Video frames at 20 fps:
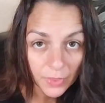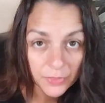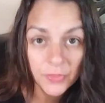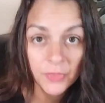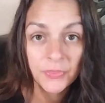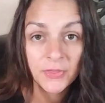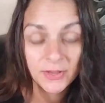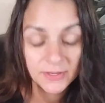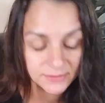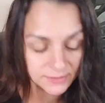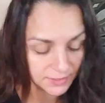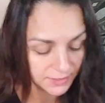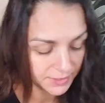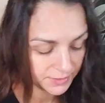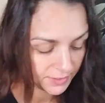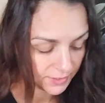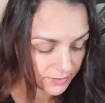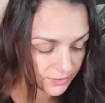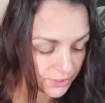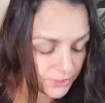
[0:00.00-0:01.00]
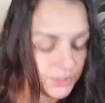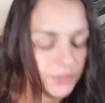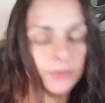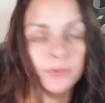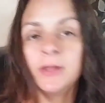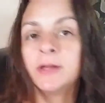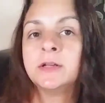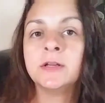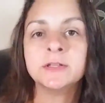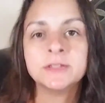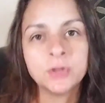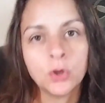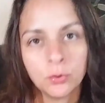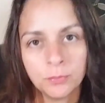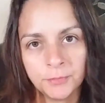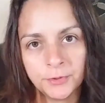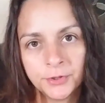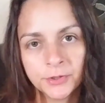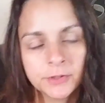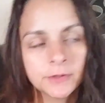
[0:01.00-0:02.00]
the things that he needs to do, like his
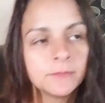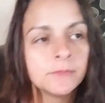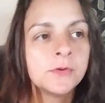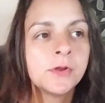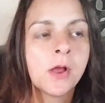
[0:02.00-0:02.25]
homework,